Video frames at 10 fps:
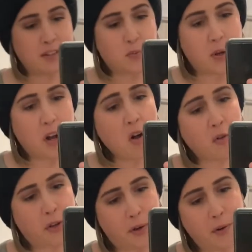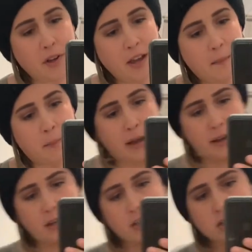we all do. But
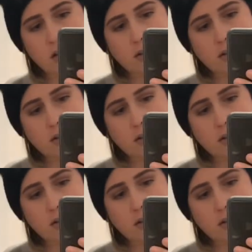so you